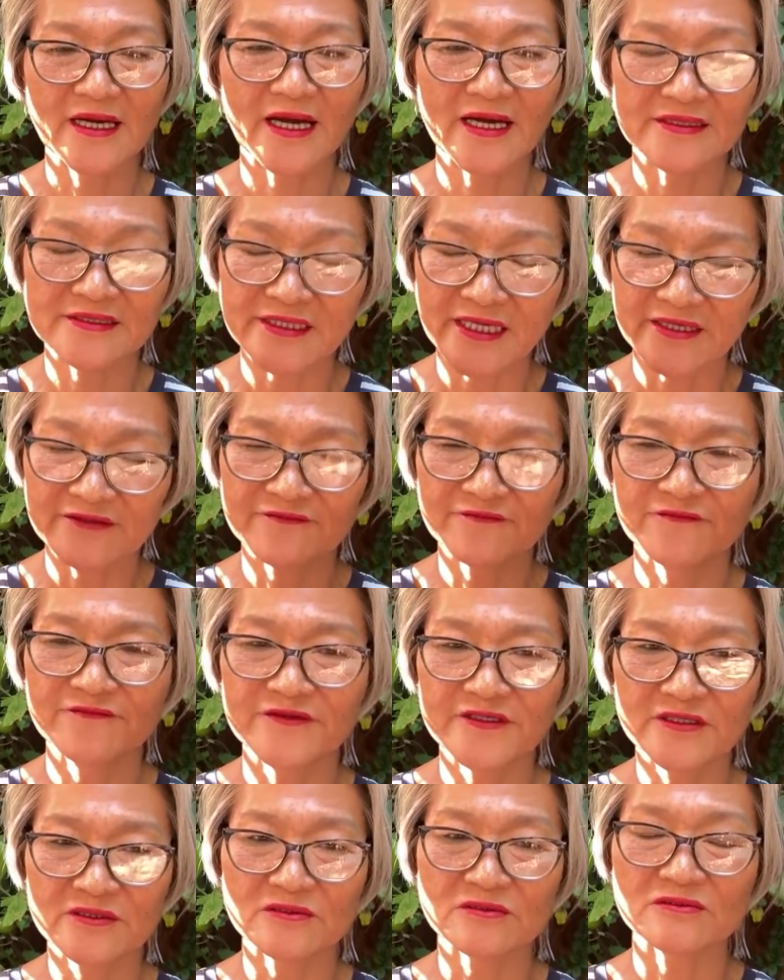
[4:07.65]
And I
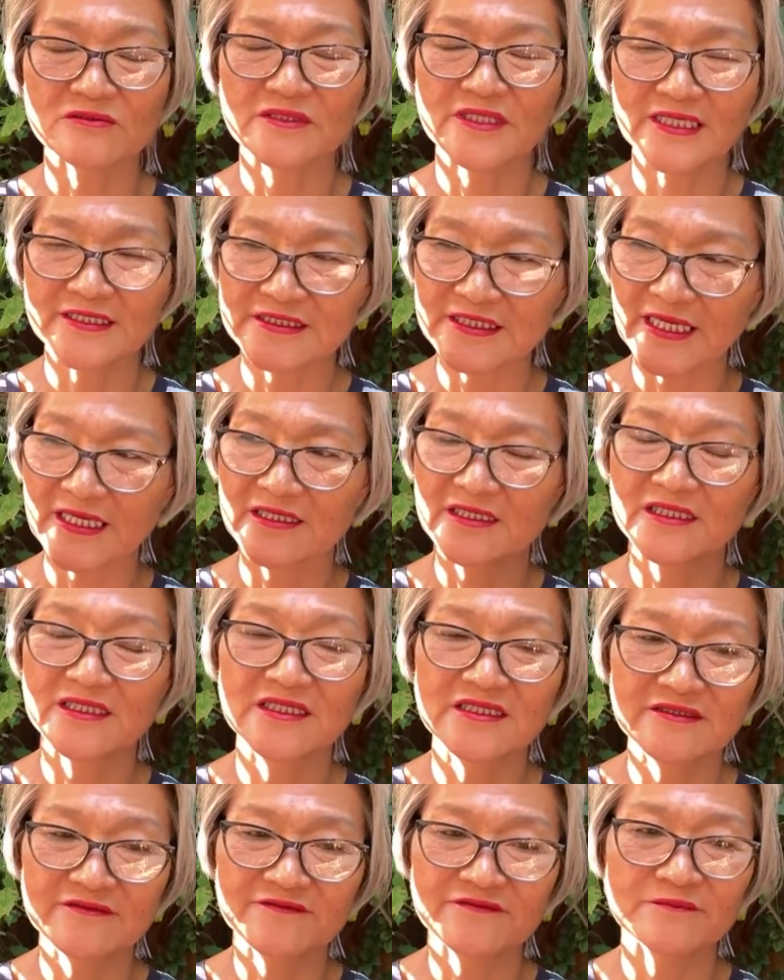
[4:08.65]
feel that I
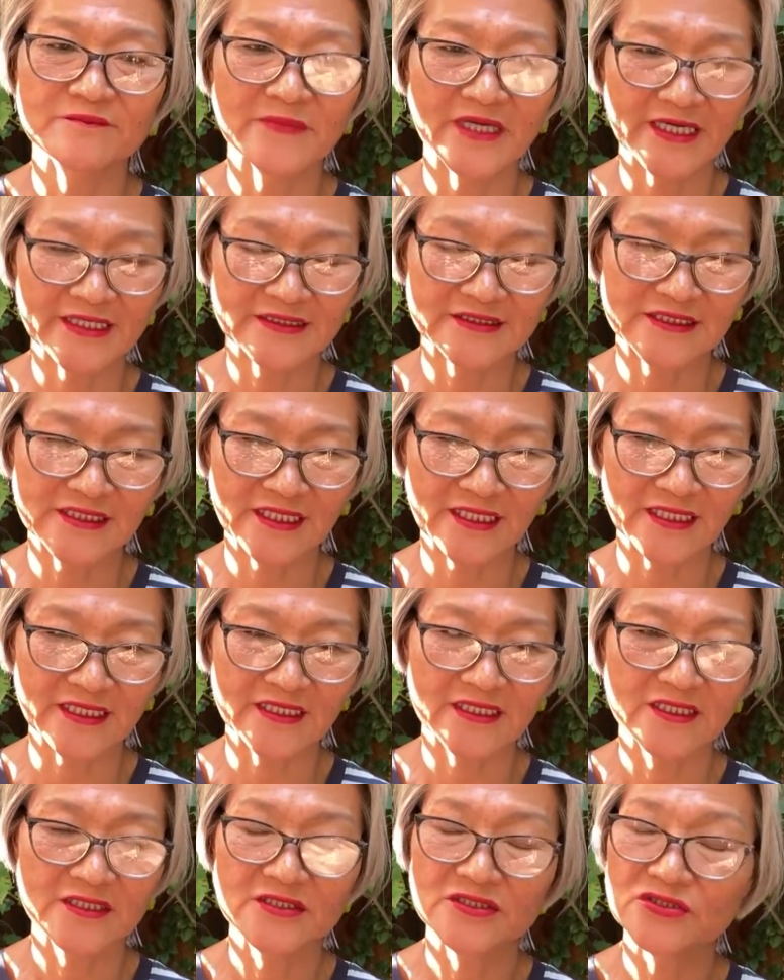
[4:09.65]
live my
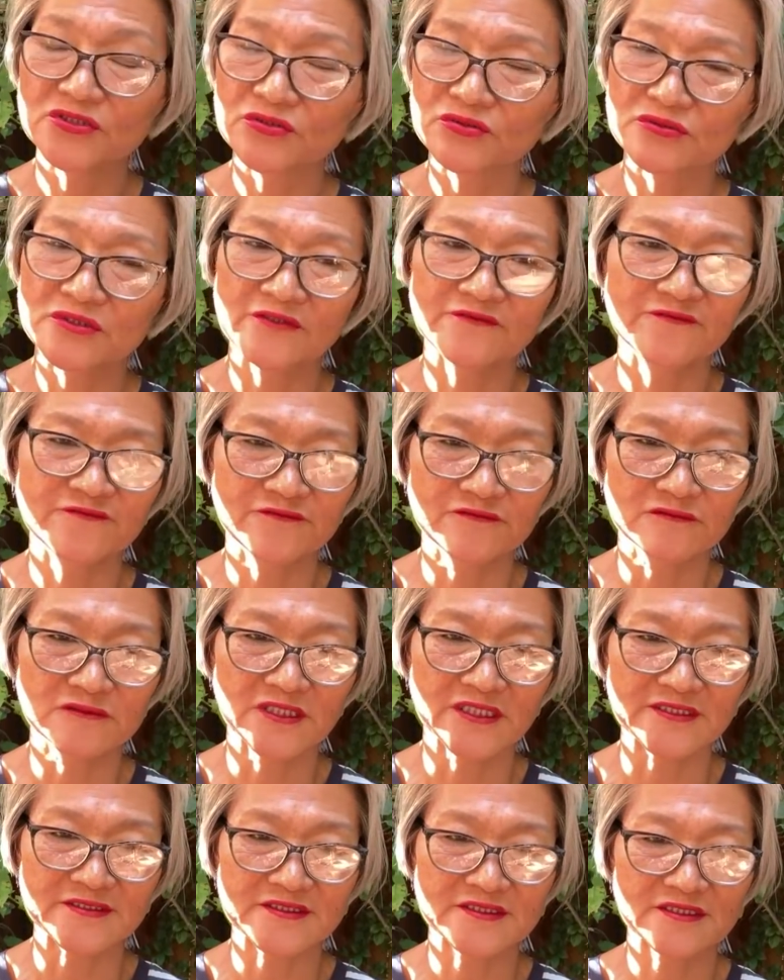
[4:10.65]
day to the
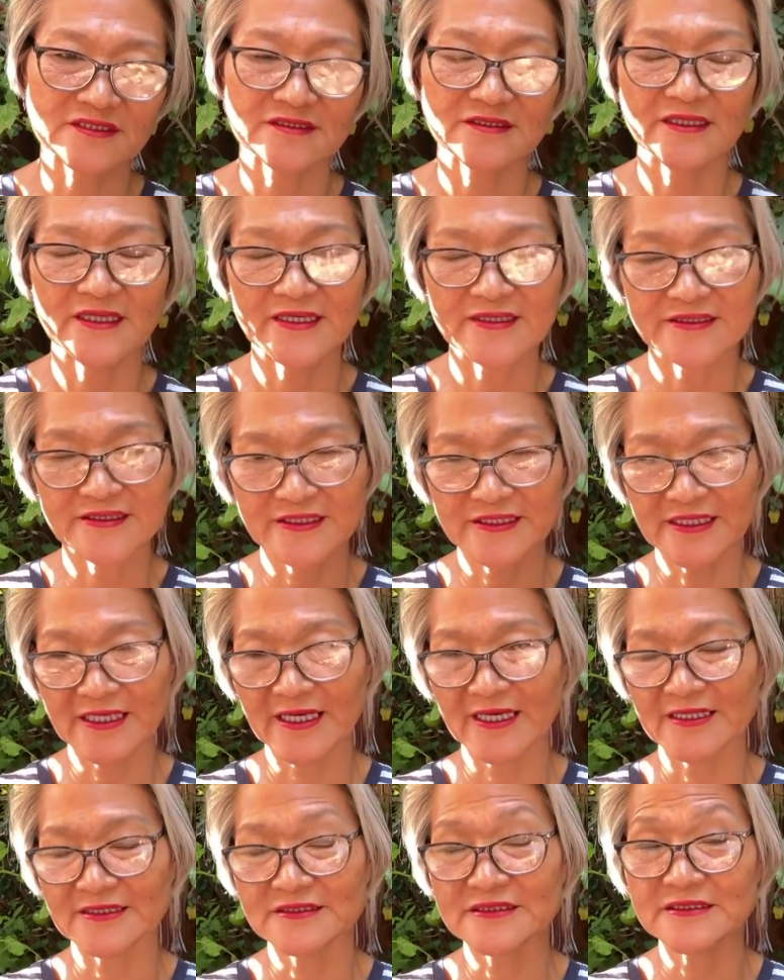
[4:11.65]
fullest, and
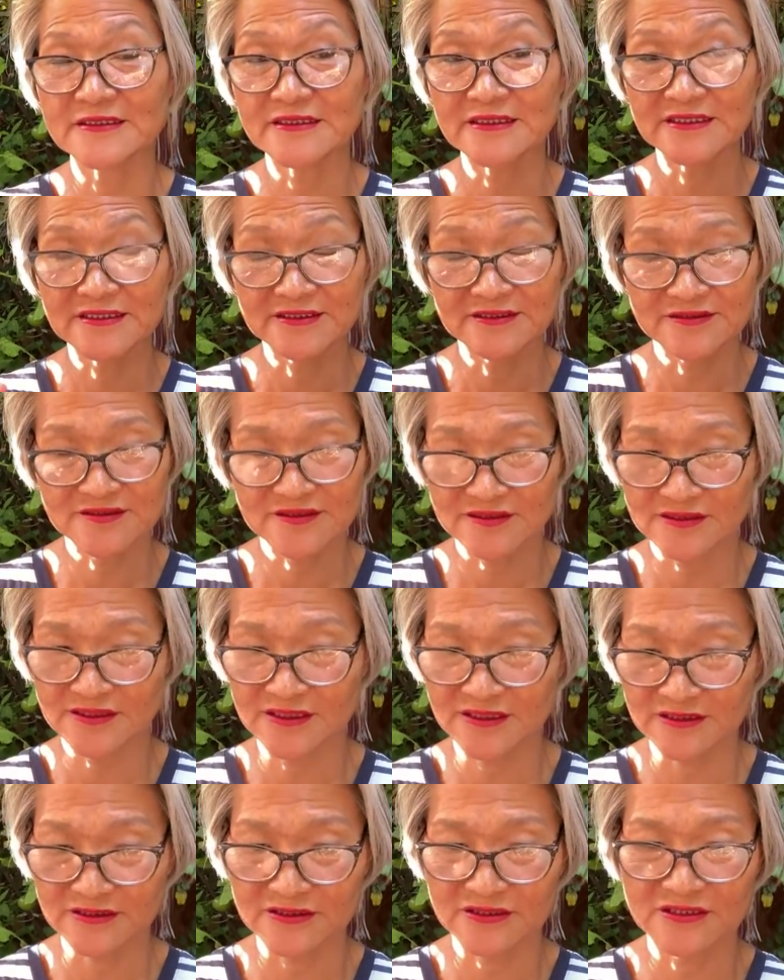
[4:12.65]
that is
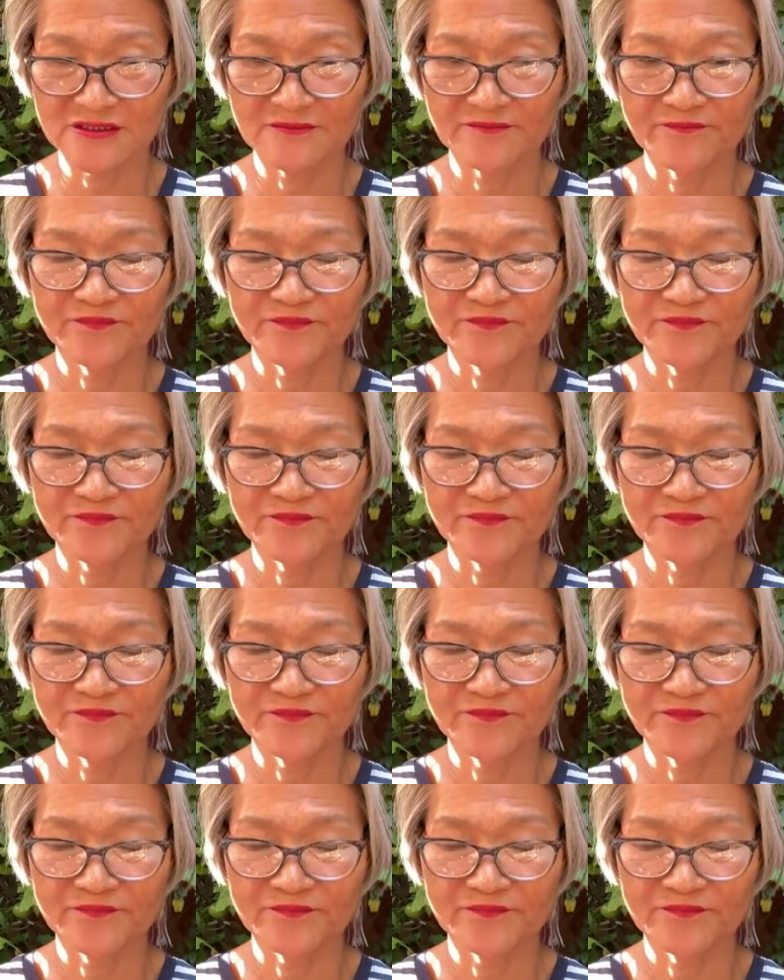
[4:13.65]
it.